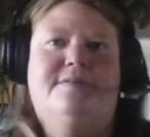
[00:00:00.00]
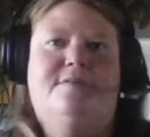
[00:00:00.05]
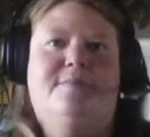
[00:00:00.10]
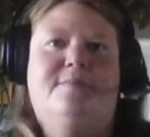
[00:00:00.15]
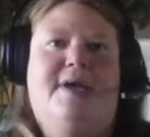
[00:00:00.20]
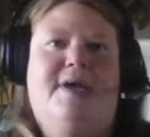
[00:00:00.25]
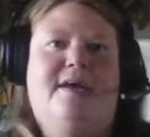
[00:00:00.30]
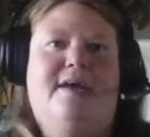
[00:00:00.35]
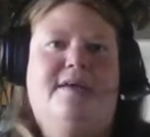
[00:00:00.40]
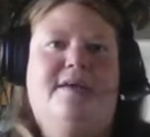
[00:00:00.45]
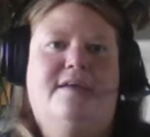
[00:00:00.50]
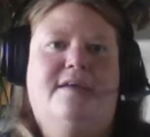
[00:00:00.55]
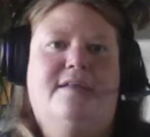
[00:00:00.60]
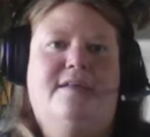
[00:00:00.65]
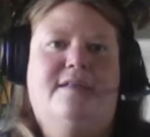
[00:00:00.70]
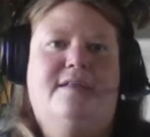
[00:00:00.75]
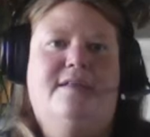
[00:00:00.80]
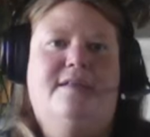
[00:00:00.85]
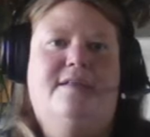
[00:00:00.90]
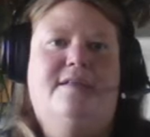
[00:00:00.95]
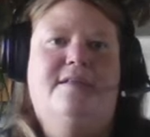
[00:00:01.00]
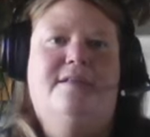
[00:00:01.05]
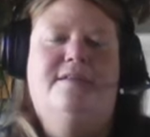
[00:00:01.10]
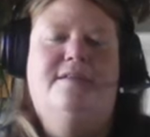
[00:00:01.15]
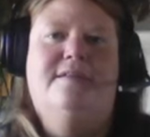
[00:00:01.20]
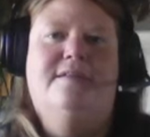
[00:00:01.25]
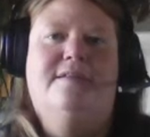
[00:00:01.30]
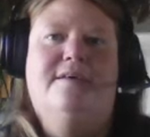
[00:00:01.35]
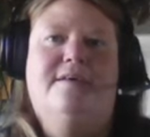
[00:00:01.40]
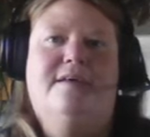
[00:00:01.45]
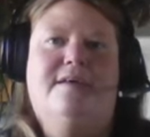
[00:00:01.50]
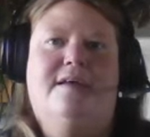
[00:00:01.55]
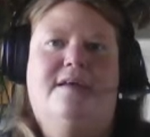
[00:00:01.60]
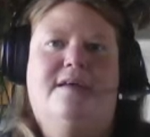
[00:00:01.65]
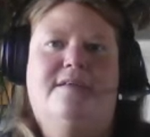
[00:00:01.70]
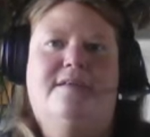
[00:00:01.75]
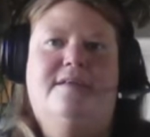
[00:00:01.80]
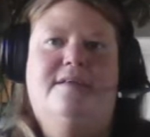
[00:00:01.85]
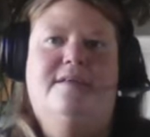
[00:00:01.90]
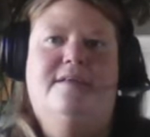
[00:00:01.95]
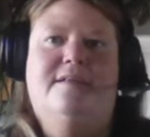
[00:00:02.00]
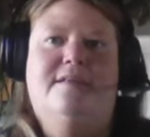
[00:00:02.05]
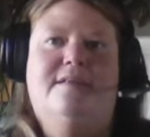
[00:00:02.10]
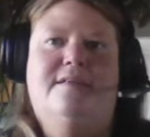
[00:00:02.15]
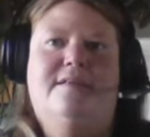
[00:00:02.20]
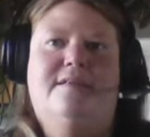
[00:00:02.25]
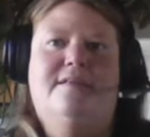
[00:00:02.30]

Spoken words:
go back into the content.